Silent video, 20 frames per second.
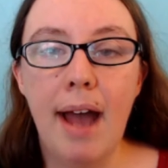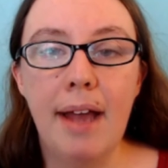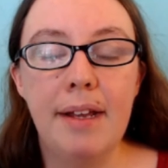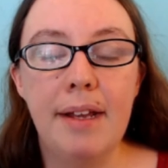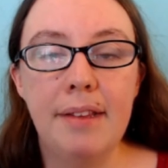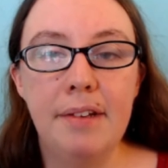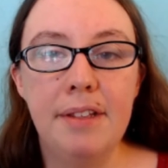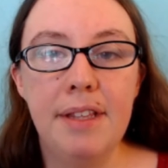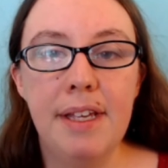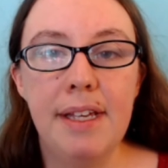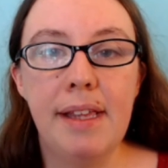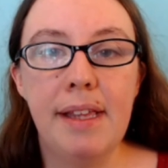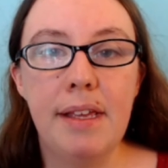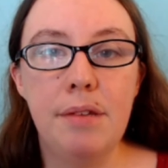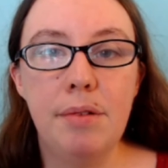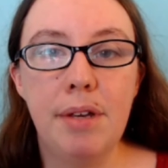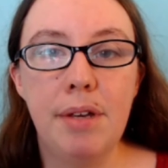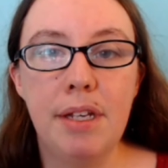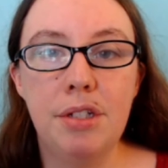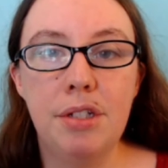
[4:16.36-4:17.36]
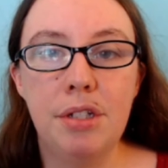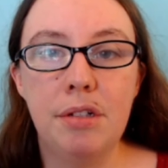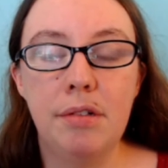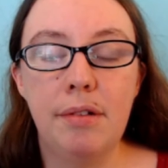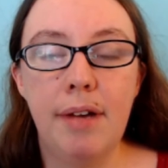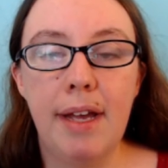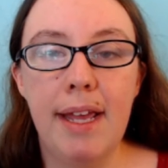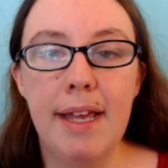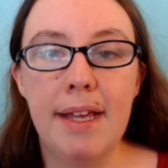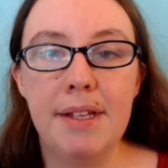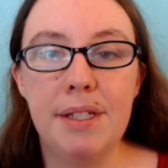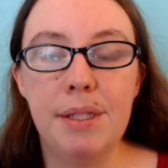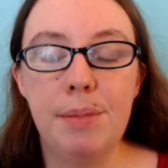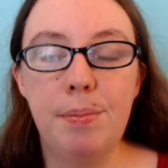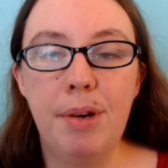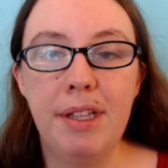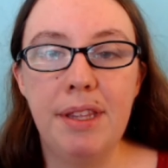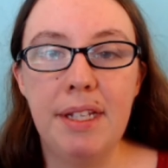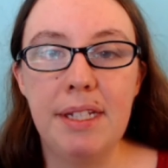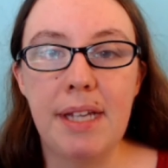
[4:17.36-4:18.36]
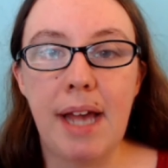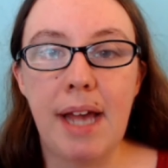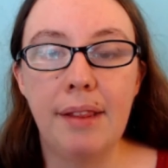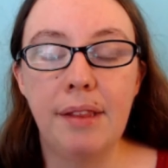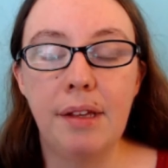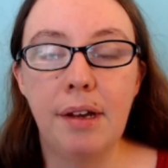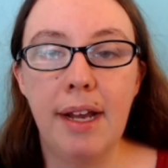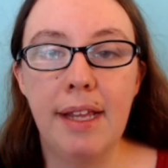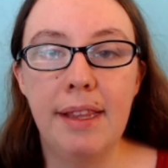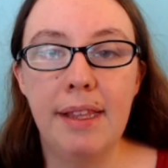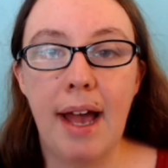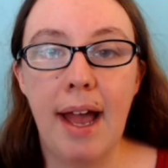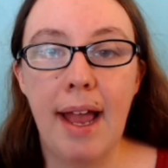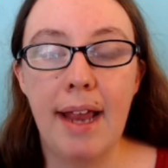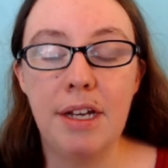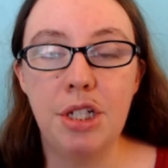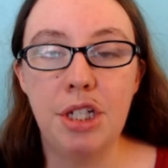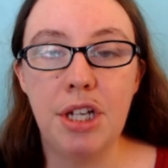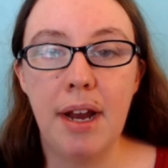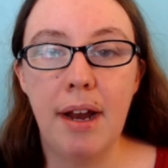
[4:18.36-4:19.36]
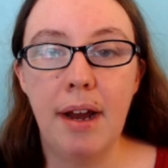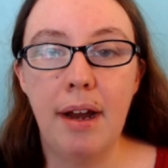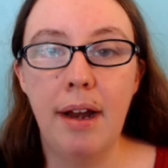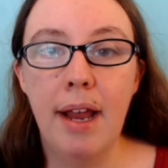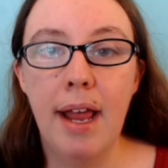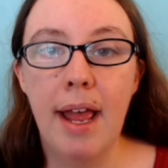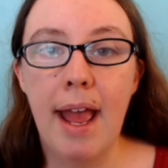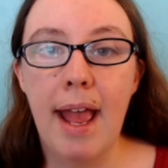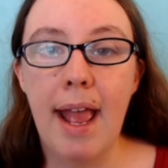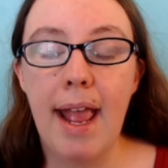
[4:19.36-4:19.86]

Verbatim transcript: Another thing that you can do is put the toddler in the high chair